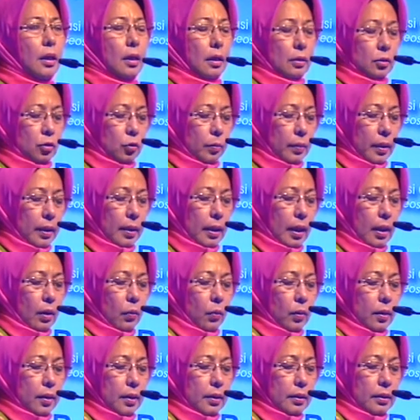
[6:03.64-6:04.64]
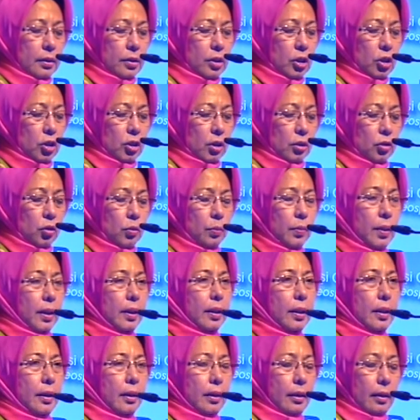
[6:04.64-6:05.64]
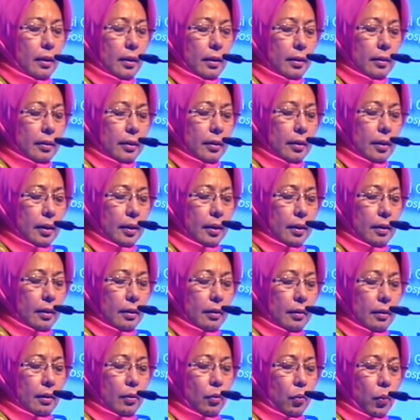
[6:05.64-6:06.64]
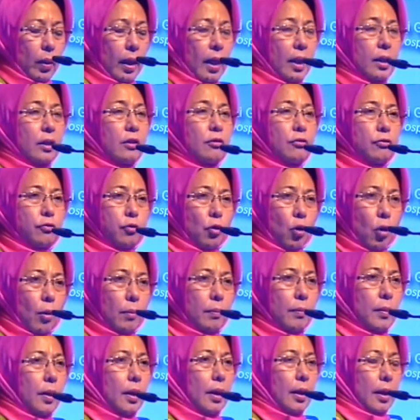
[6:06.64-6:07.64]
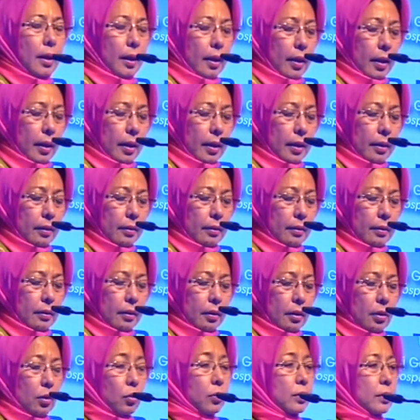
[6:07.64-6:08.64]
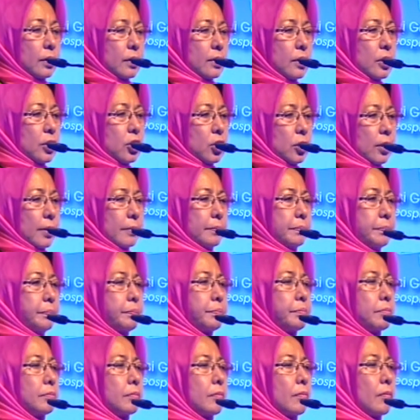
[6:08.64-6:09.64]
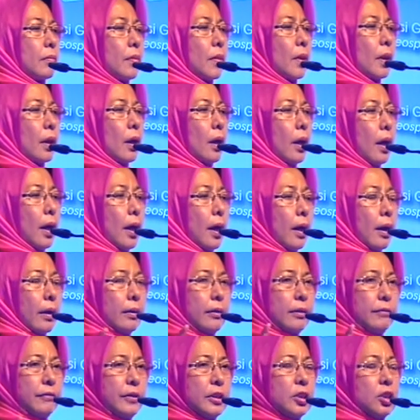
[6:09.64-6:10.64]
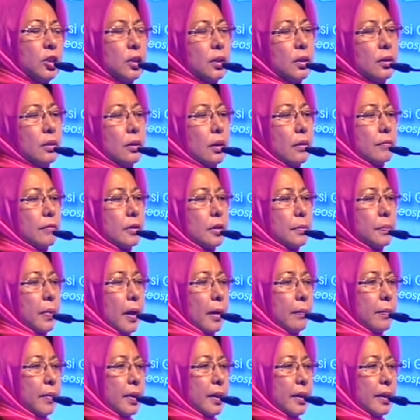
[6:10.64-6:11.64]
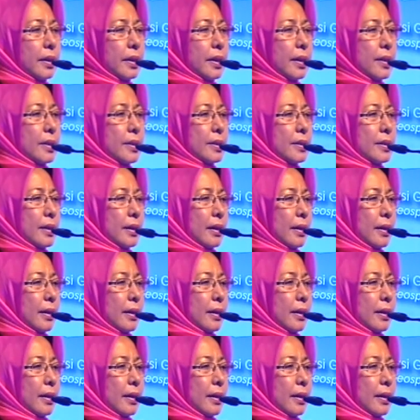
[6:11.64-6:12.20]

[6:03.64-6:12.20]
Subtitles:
to make our decision, to make a well-informed and a good decision. The vision of the department is